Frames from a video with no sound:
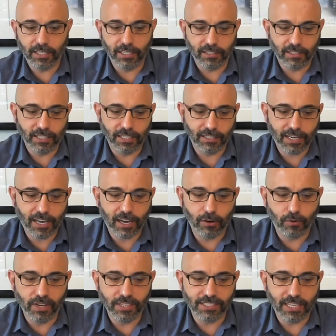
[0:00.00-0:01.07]
and and
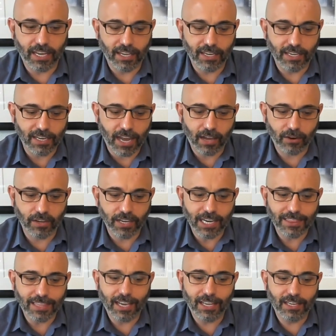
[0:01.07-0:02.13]
categorize that and
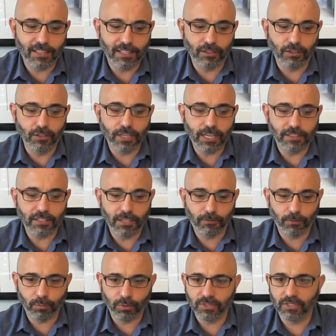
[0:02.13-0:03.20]
aggregate that and then look at the
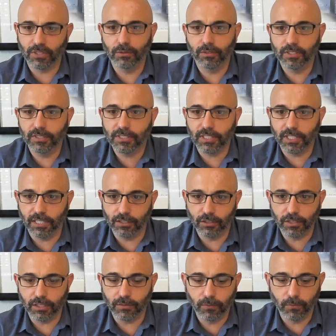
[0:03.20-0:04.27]
different personas and
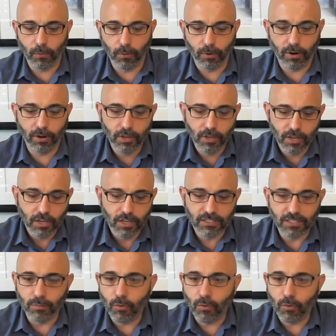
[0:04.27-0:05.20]
looking for some